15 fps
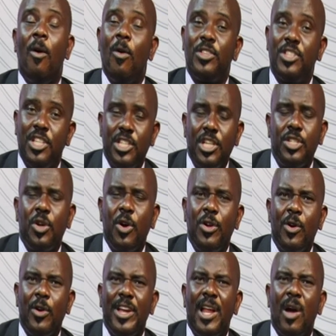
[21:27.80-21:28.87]
Chichicho
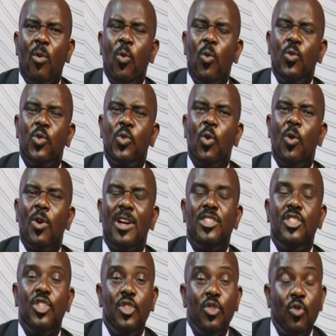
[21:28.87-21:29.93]
yogera kunsonga
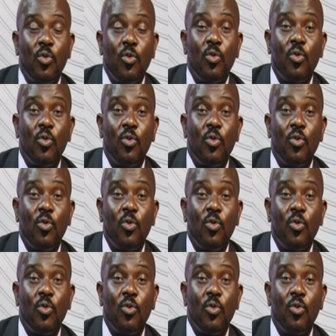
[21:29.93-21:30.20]
zino.